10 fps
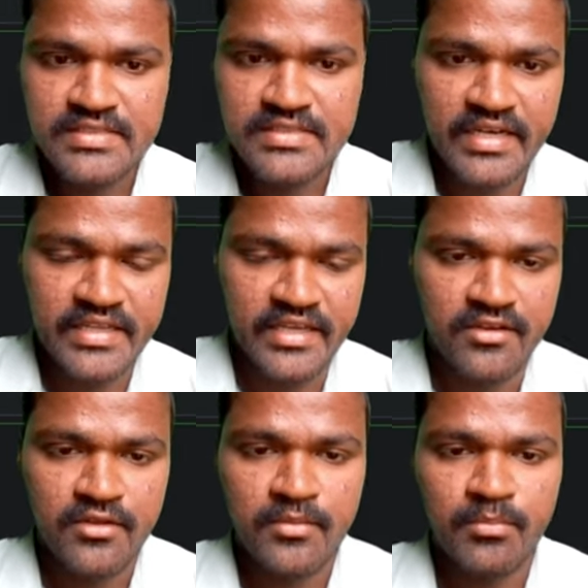star
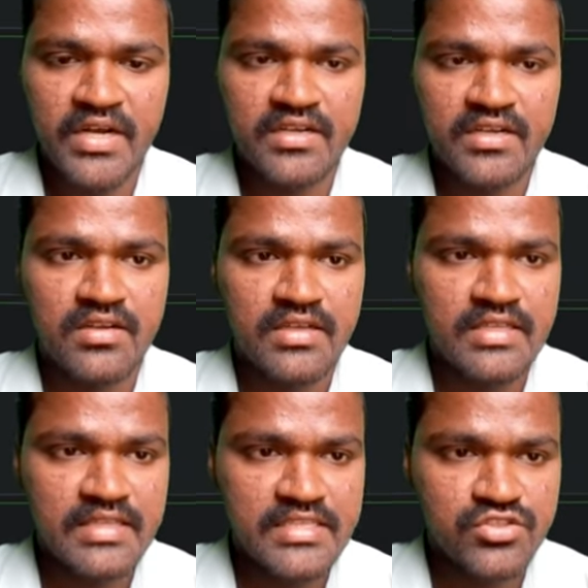here, but
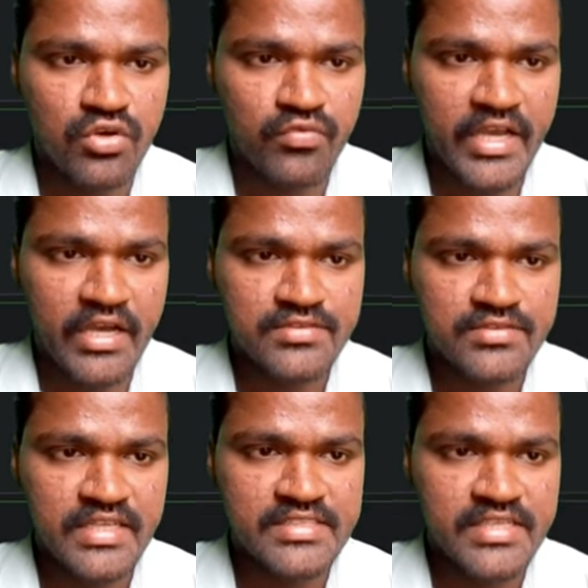in this row, we have
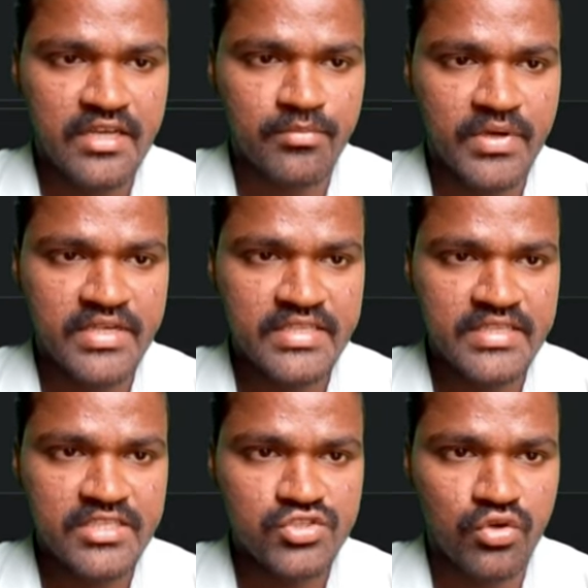single star, but
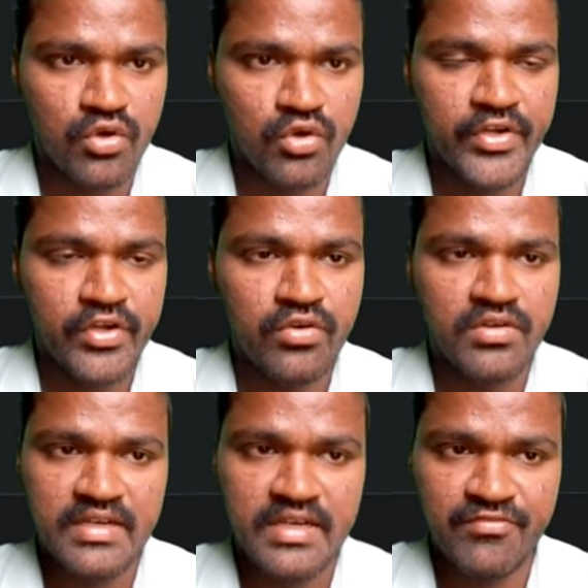in this row, we
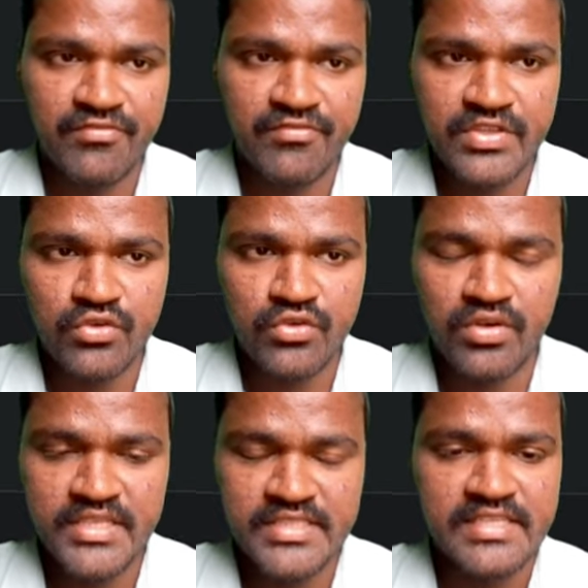don't left with
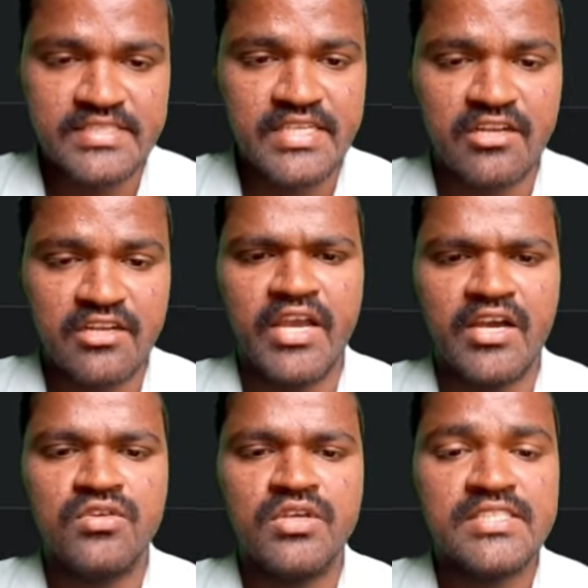only single star. We
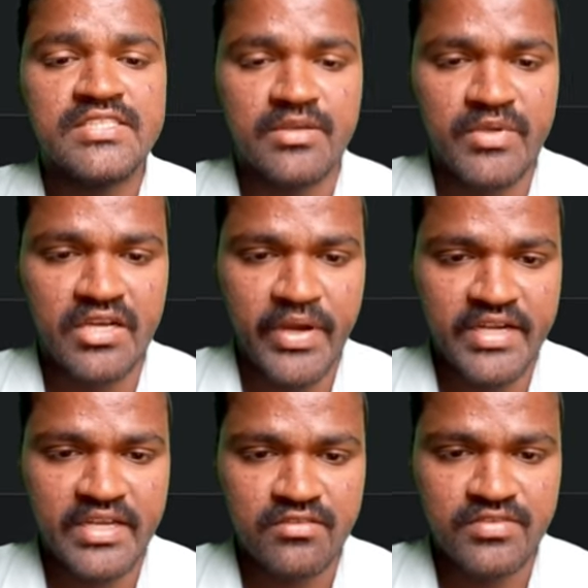have some other
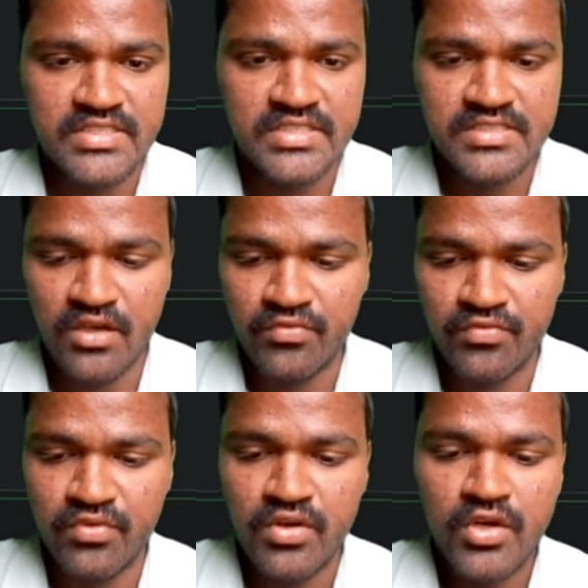pattern, which is
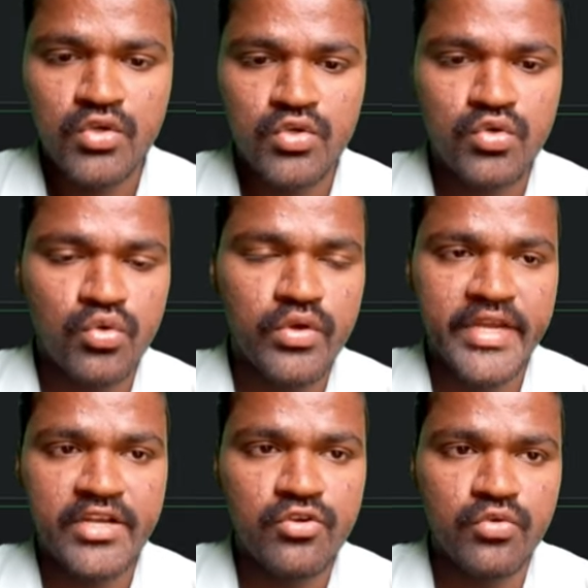2
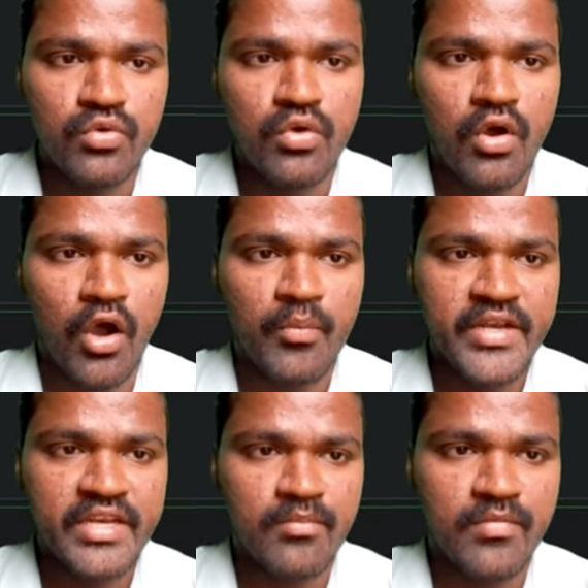into how
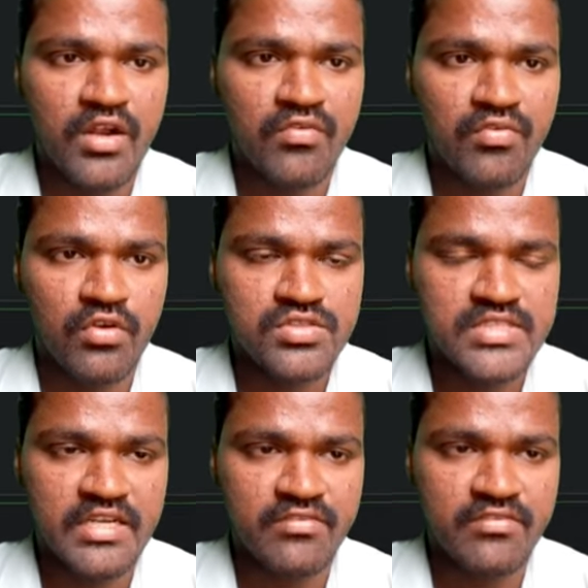many number of
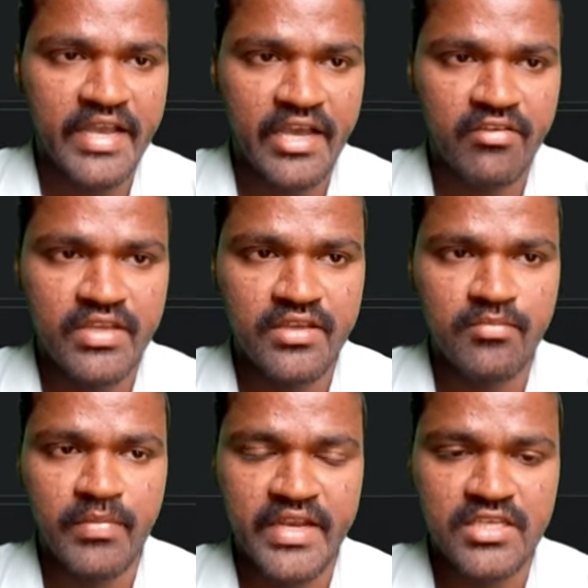rows that we are having
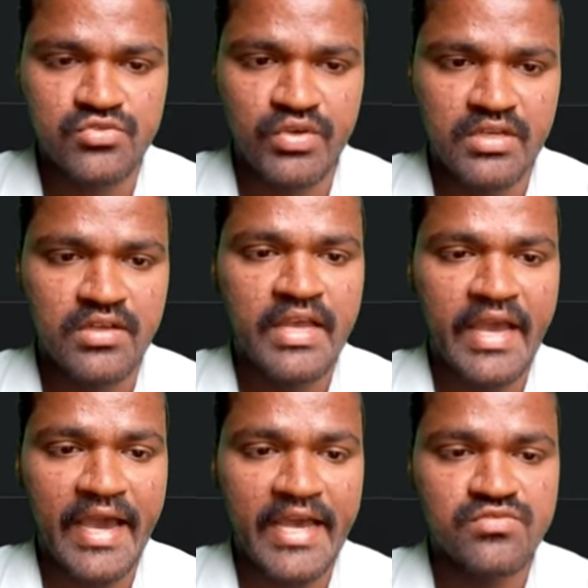minus 1,
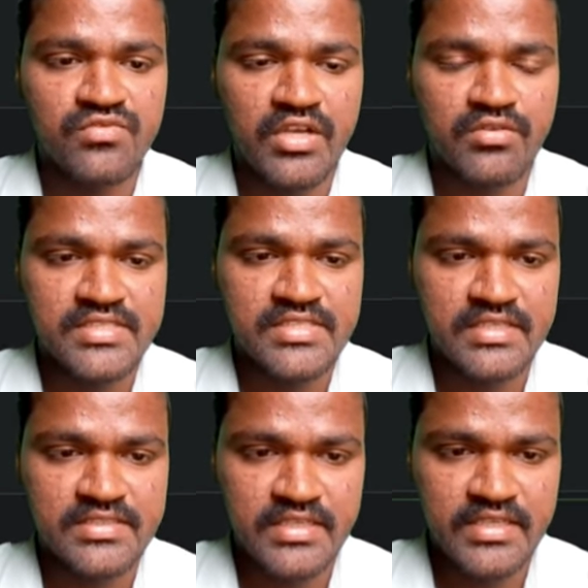as we have
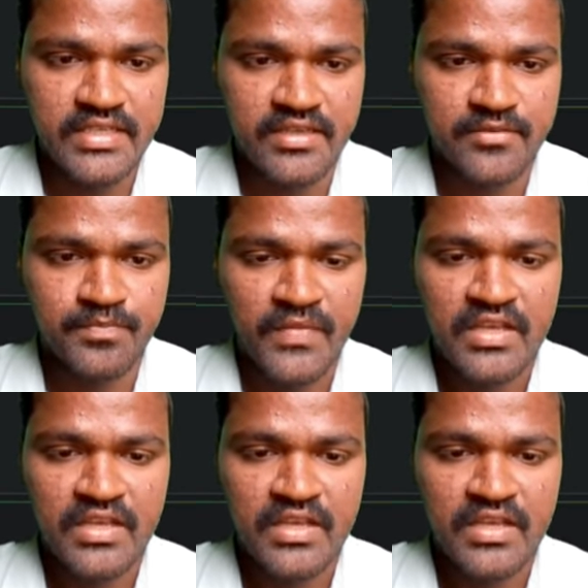discussed here.